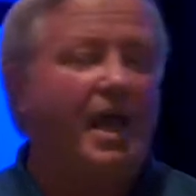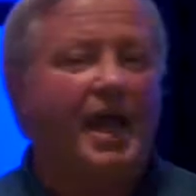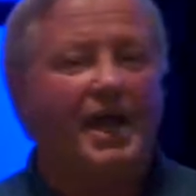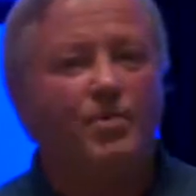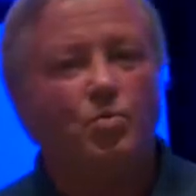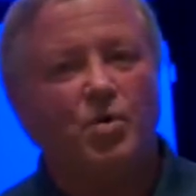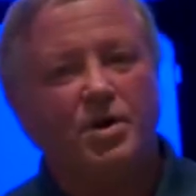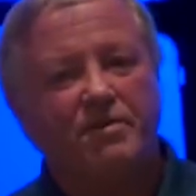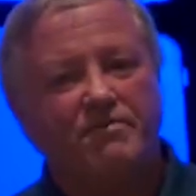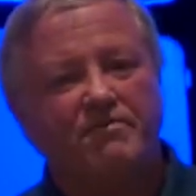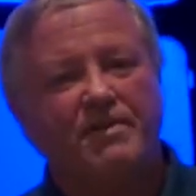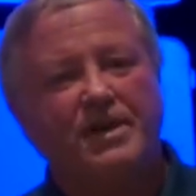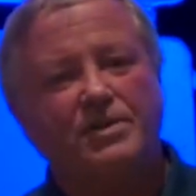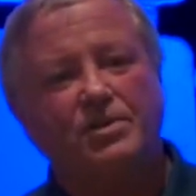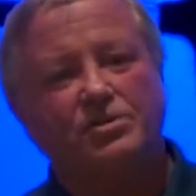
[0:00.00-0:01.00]
And what if
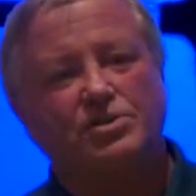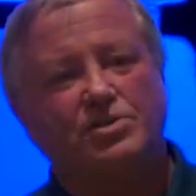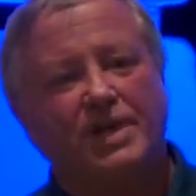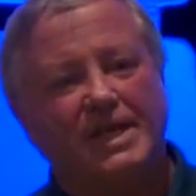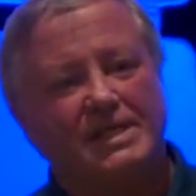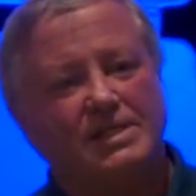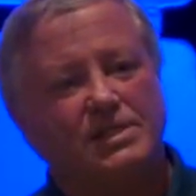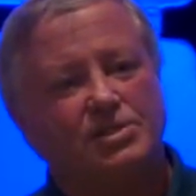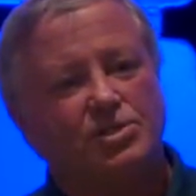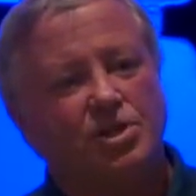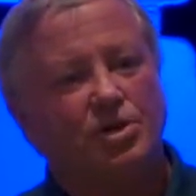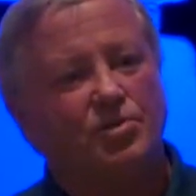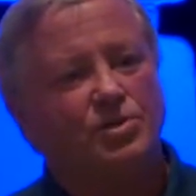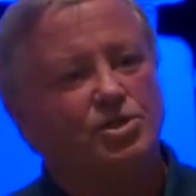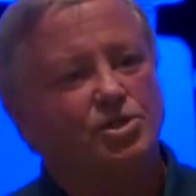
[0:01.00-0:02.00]
vendors like
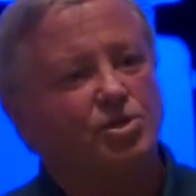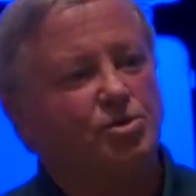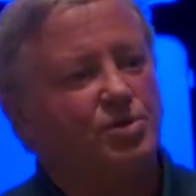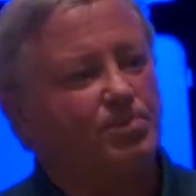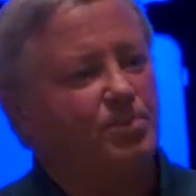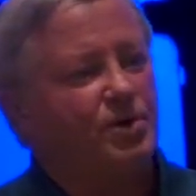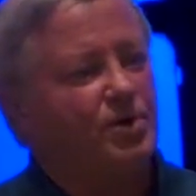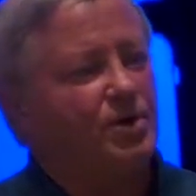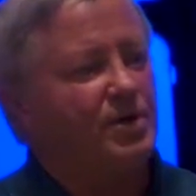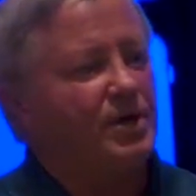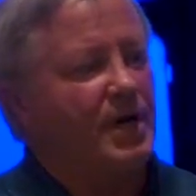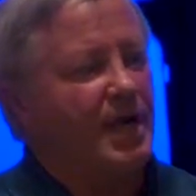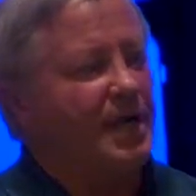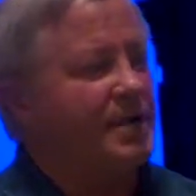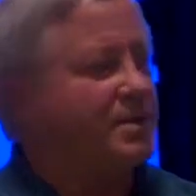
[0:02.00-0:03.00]
Cisco and Juniper
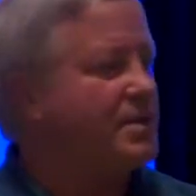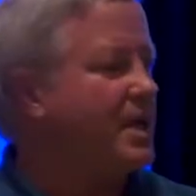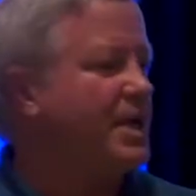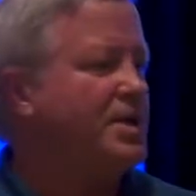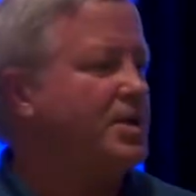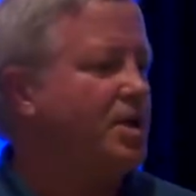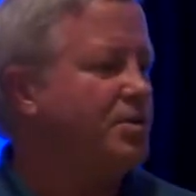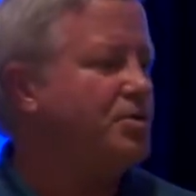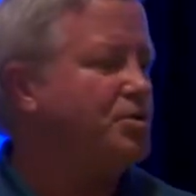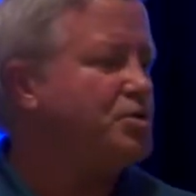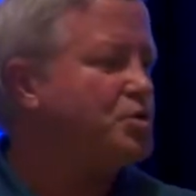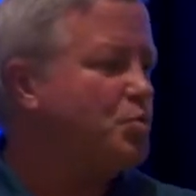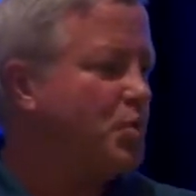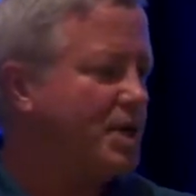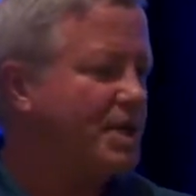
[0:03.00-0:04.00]
and, and
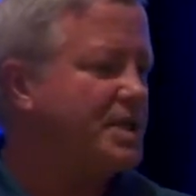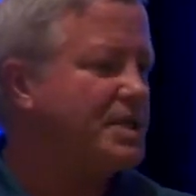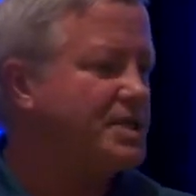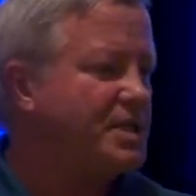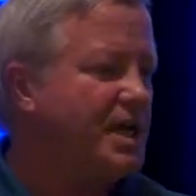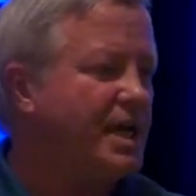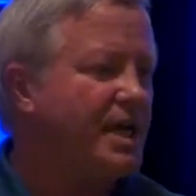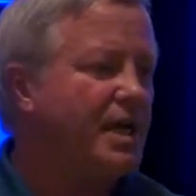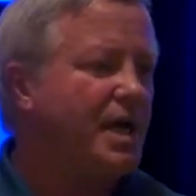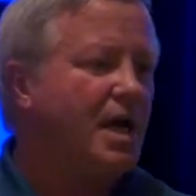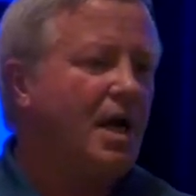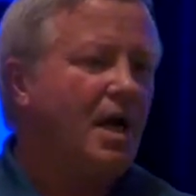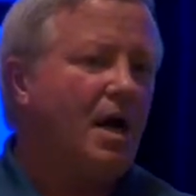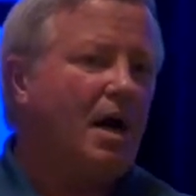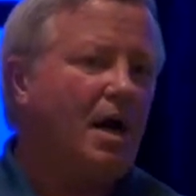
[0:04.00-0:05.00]
others wanted to say,
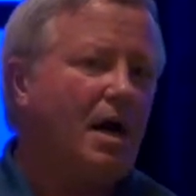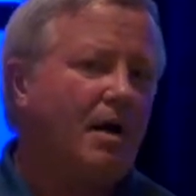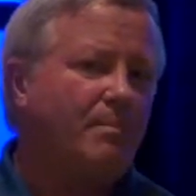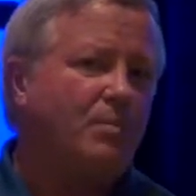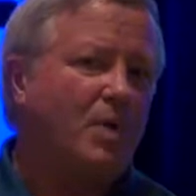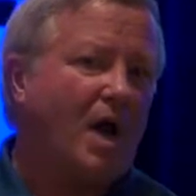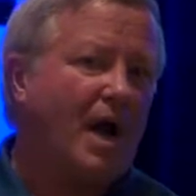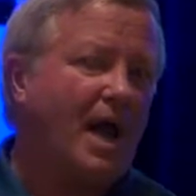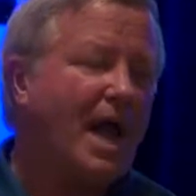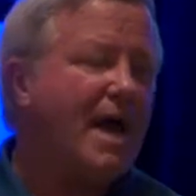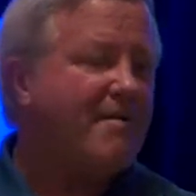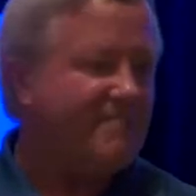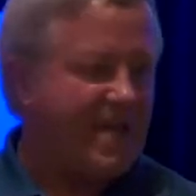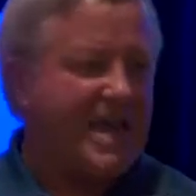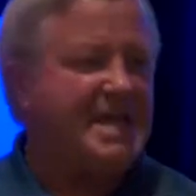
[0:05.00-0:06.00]
i
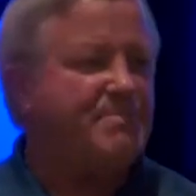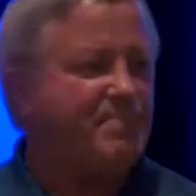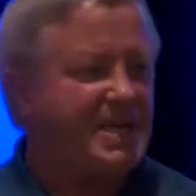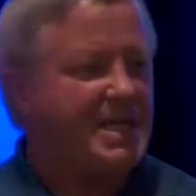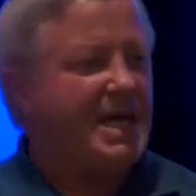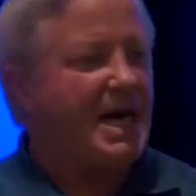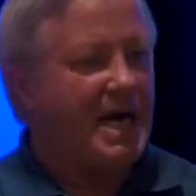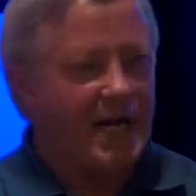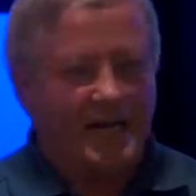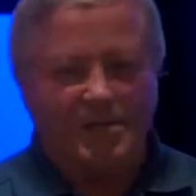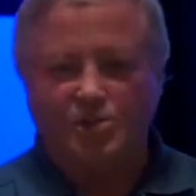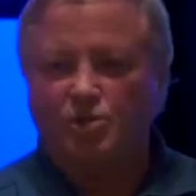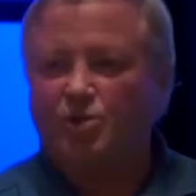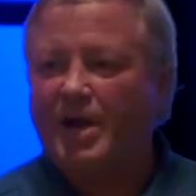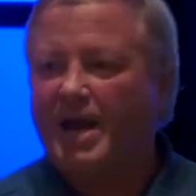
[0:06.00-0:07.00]
have
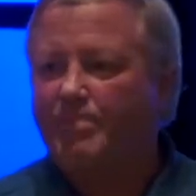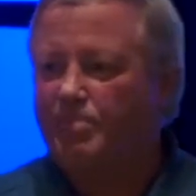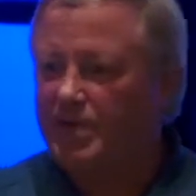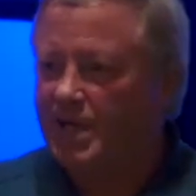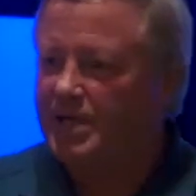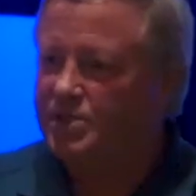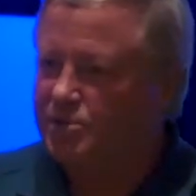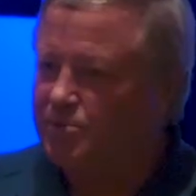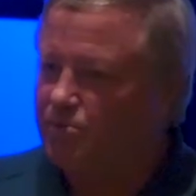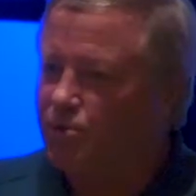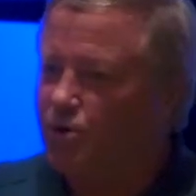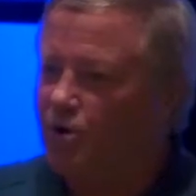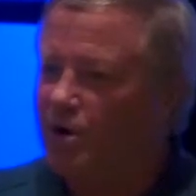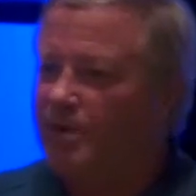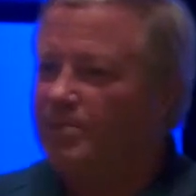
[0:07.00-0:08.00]
APIs or application
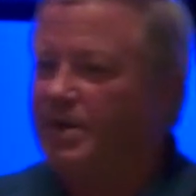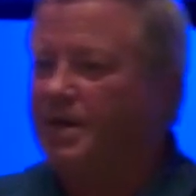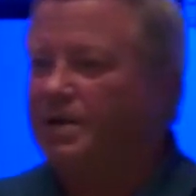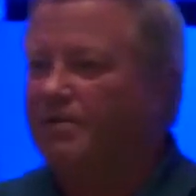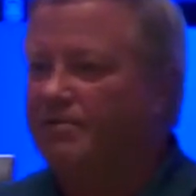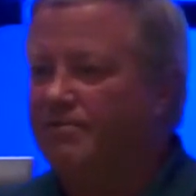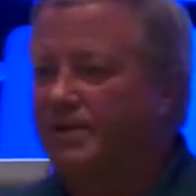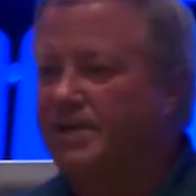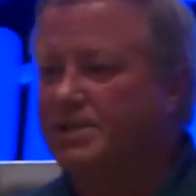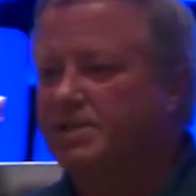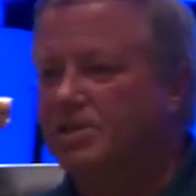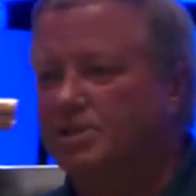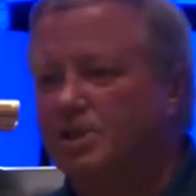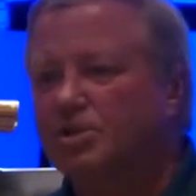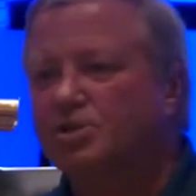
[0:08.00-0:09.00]
programming
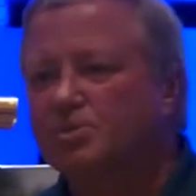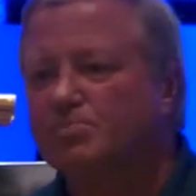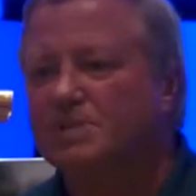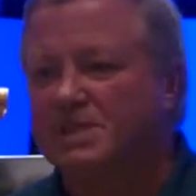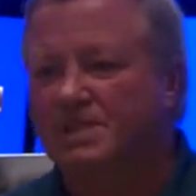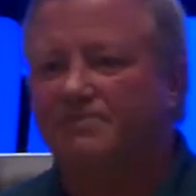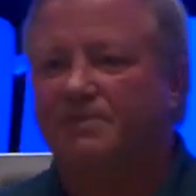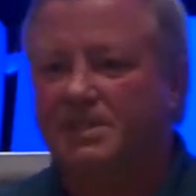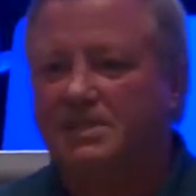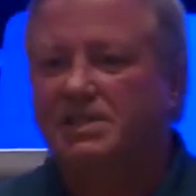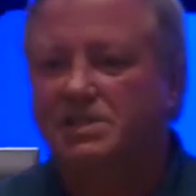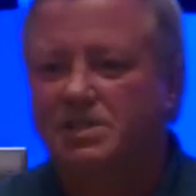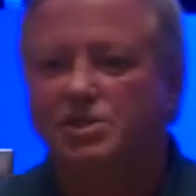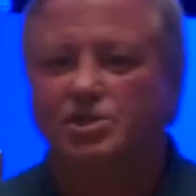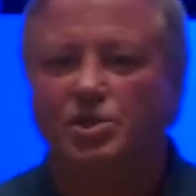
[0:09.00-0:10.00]
interfaces that are specific to
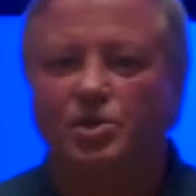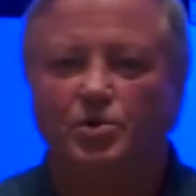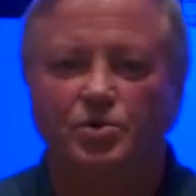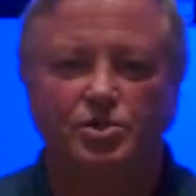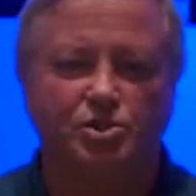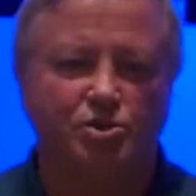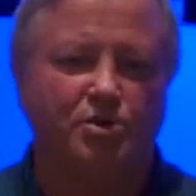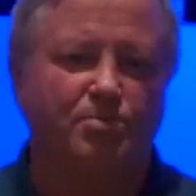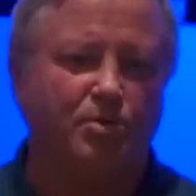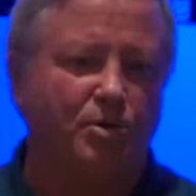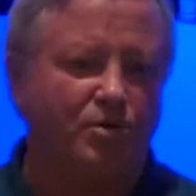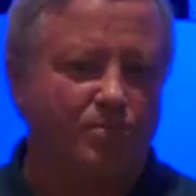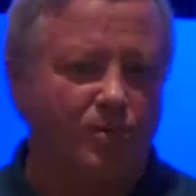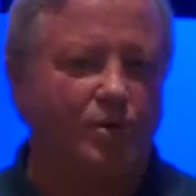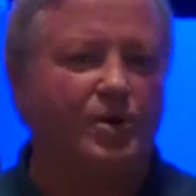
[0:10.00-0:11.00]
Cisco or Juniper
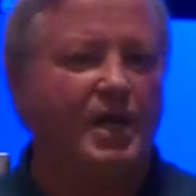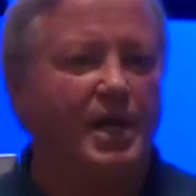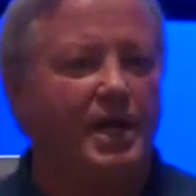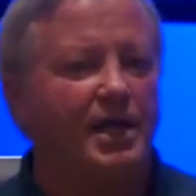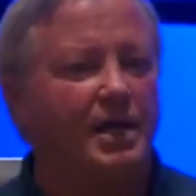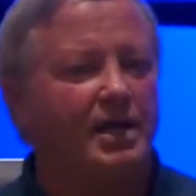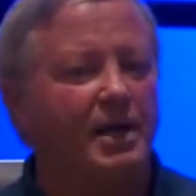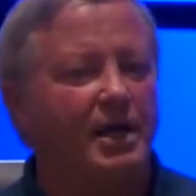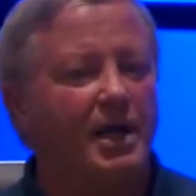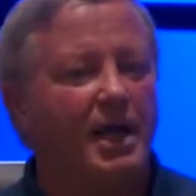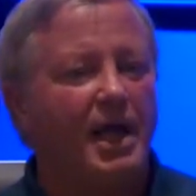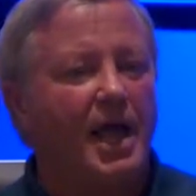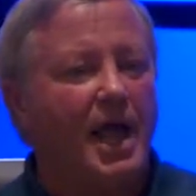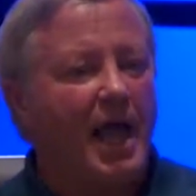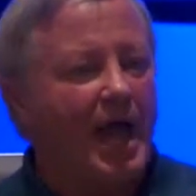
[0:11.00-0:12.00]
or Brocade,
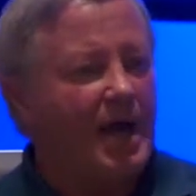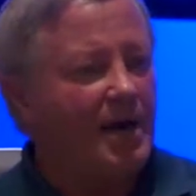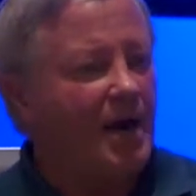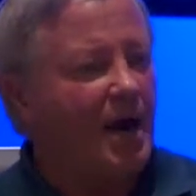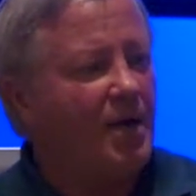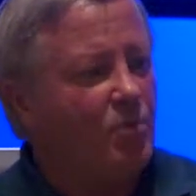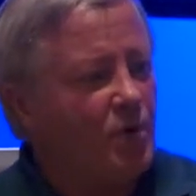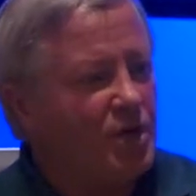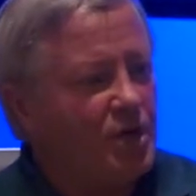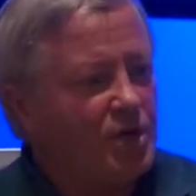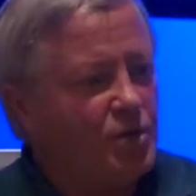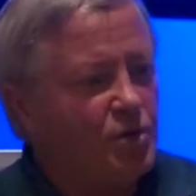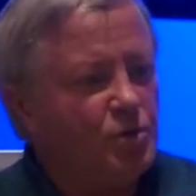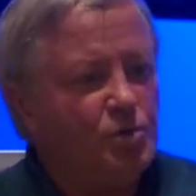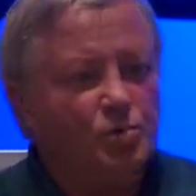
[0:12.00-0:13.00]
and I want to
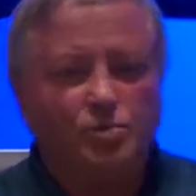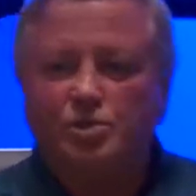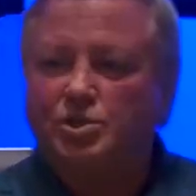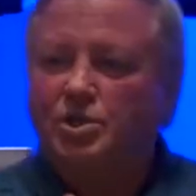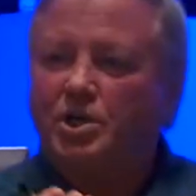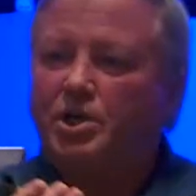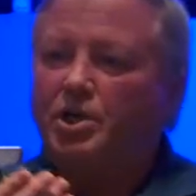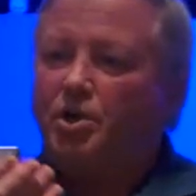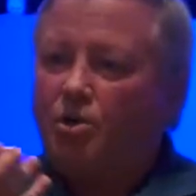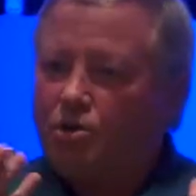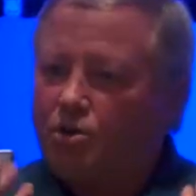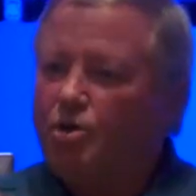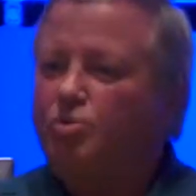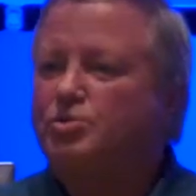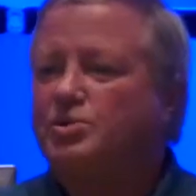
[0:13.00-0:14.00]
use
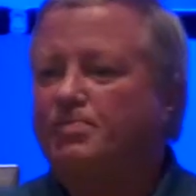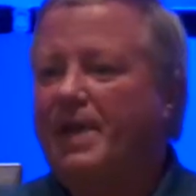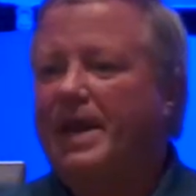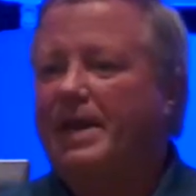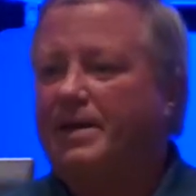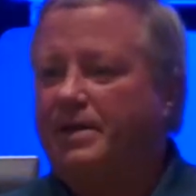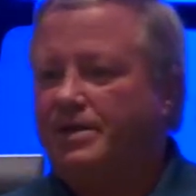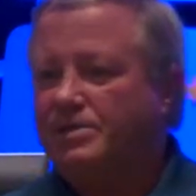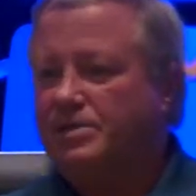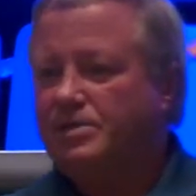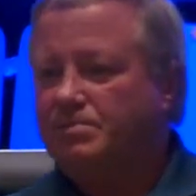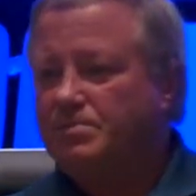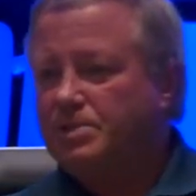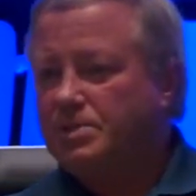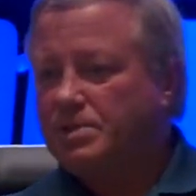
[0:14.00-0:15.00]
those
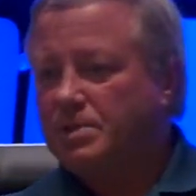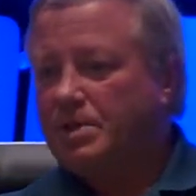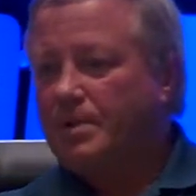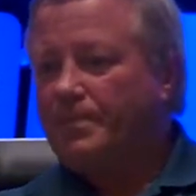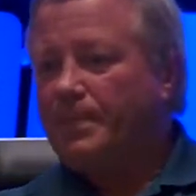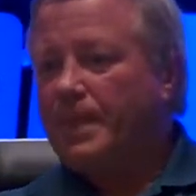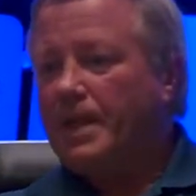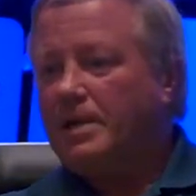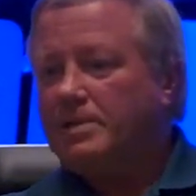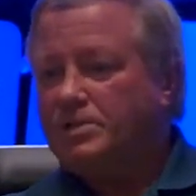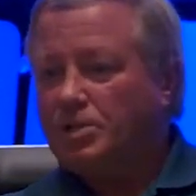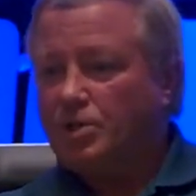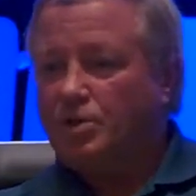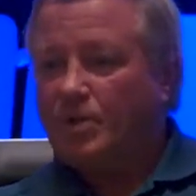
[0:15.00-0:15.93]
mechanisms to